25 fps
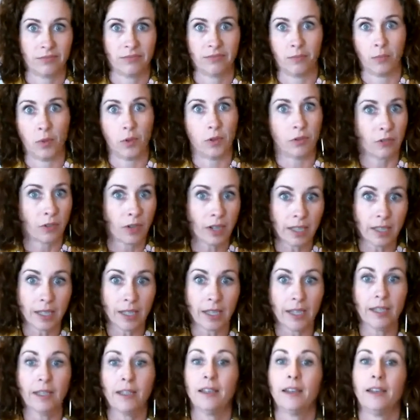more
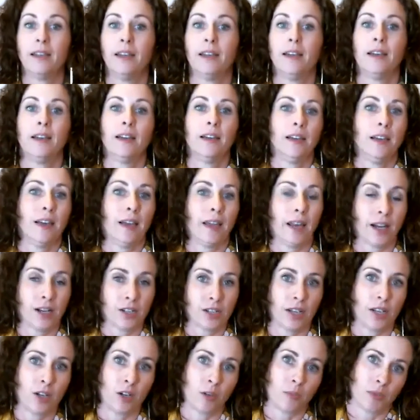freely, it
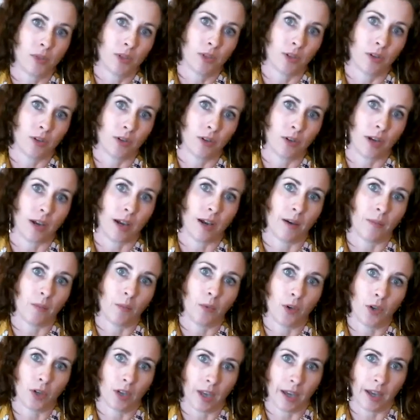actually helps your
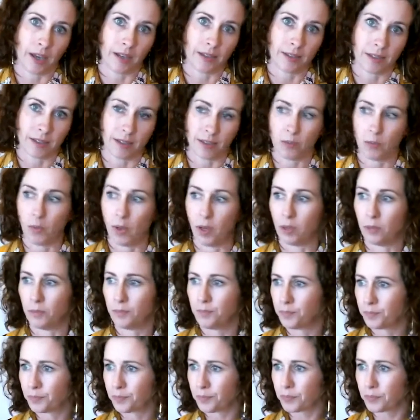workouts as well.